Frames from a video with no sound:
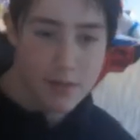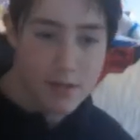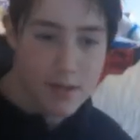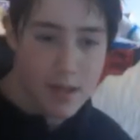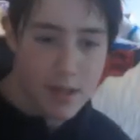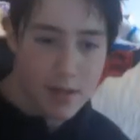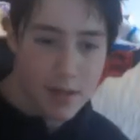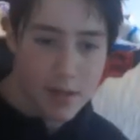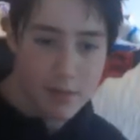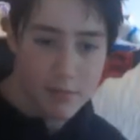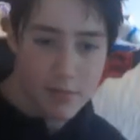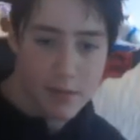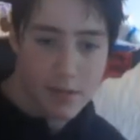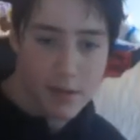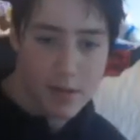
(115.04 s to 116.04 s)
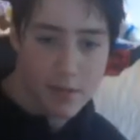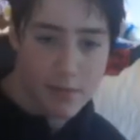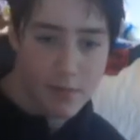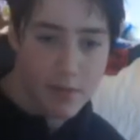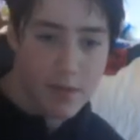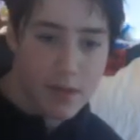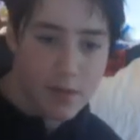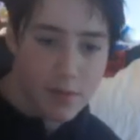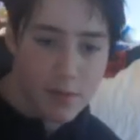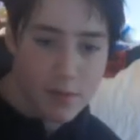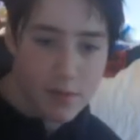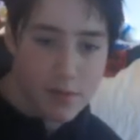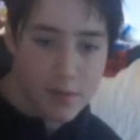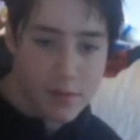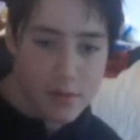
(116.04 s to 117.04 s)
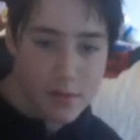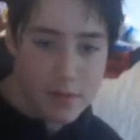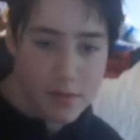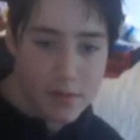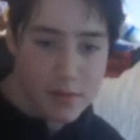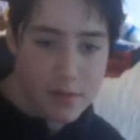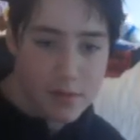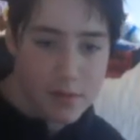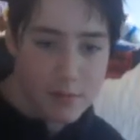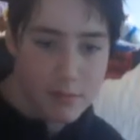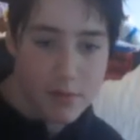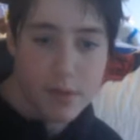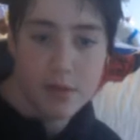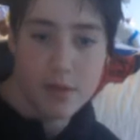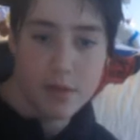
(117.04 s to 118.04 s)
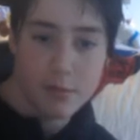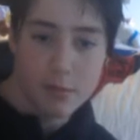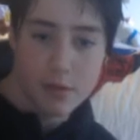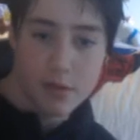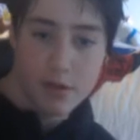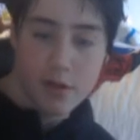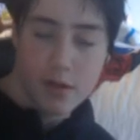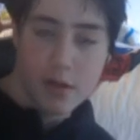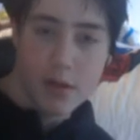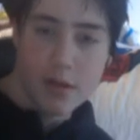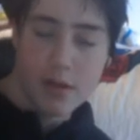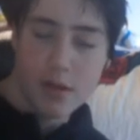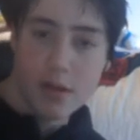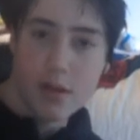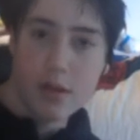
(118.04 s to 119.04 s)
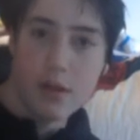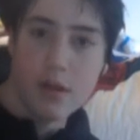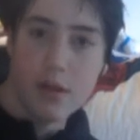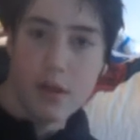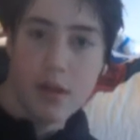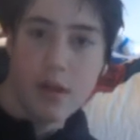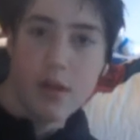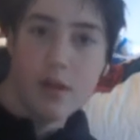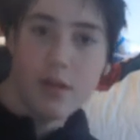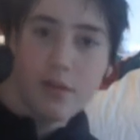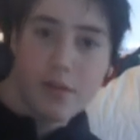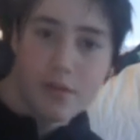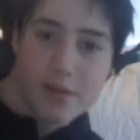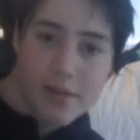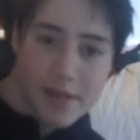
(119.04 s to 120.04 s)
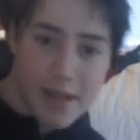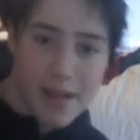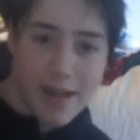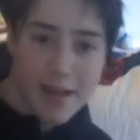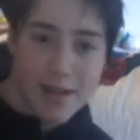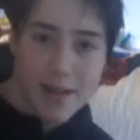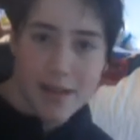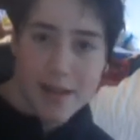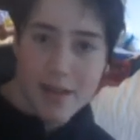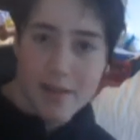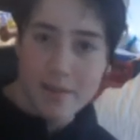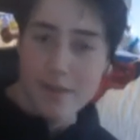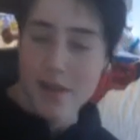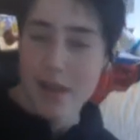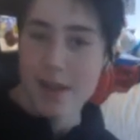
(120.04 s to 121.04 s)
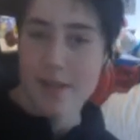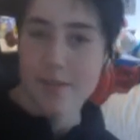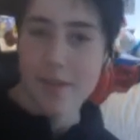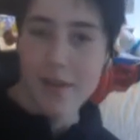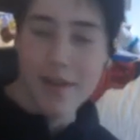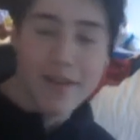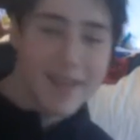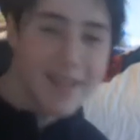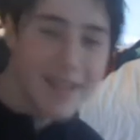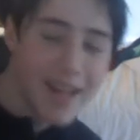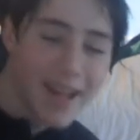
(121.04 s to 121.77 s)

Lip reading: allied with the invaders would declare war on the other side. Vice versa.